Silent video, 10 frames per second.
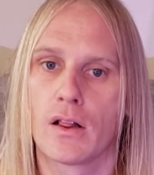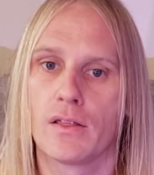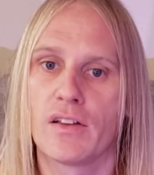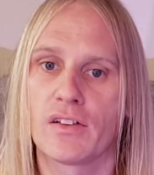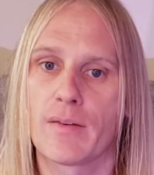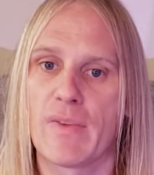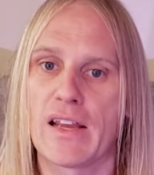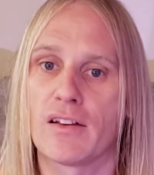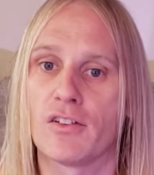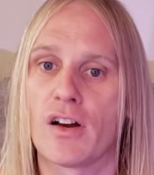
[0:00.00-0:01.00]
This can make
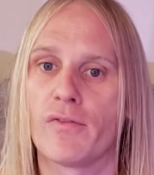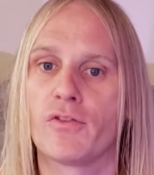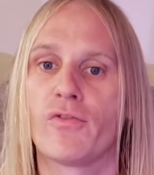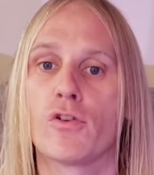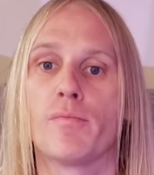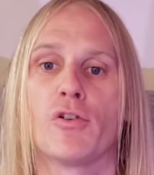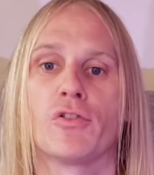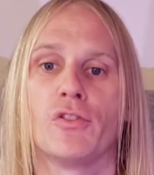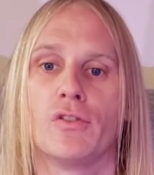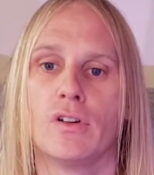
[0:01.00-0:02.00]
it tough for a
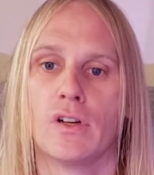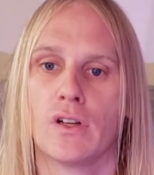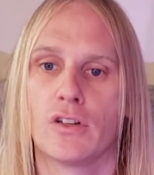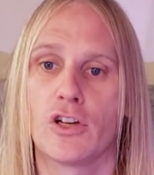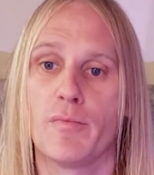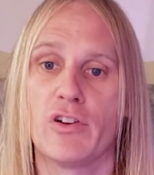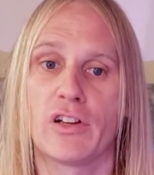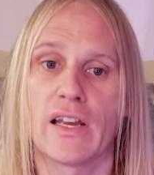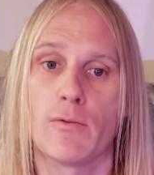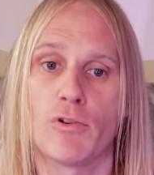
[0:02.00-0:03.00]
person to
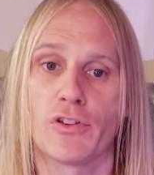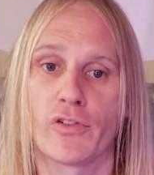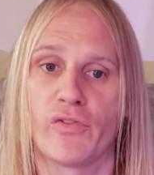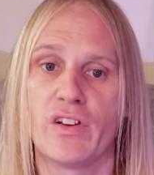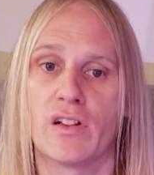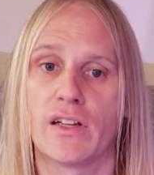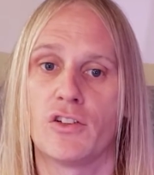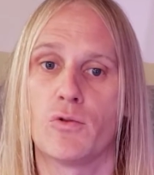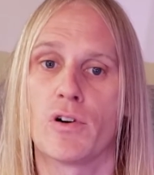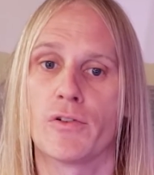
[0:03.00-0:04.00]
communicate what they're feeling
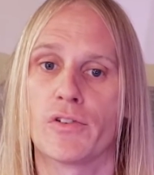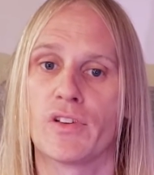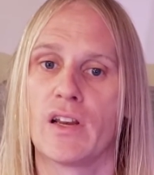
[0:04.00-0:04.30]
to others,